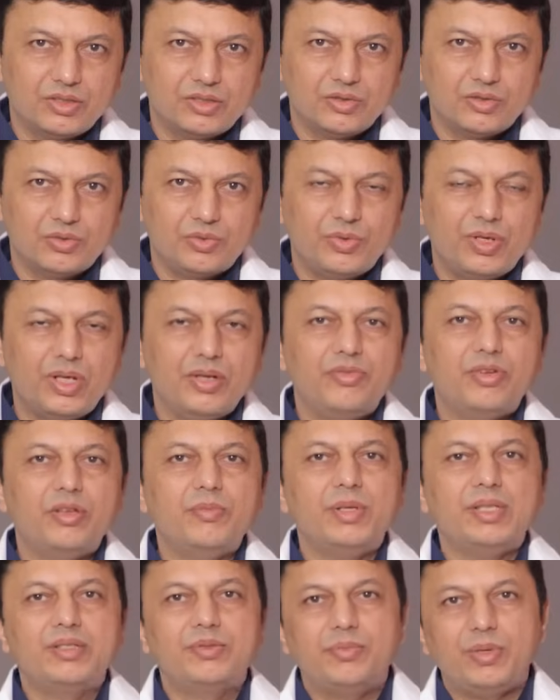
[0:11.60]
So today
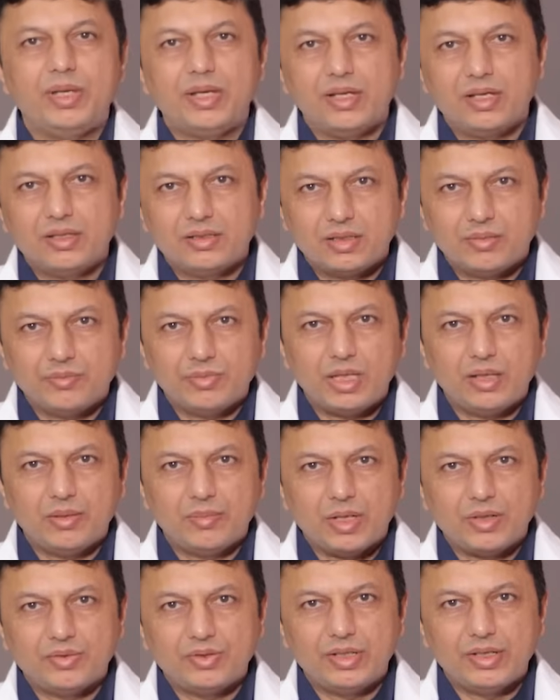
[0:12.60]
we'll be speaking something
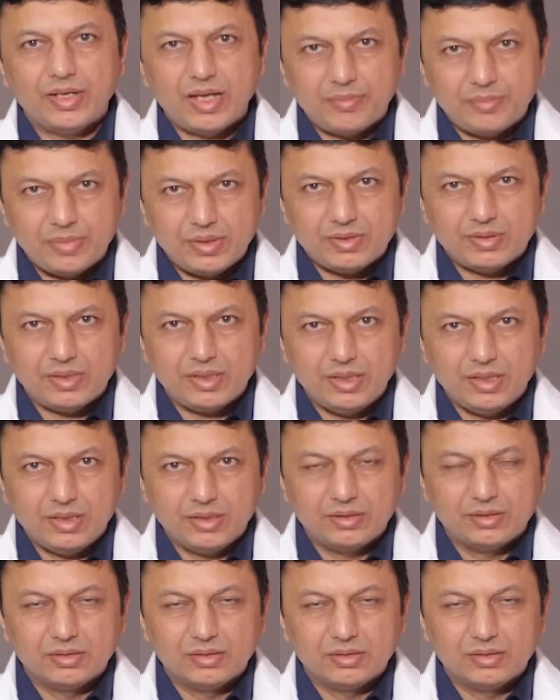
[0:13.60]
about the leprosy.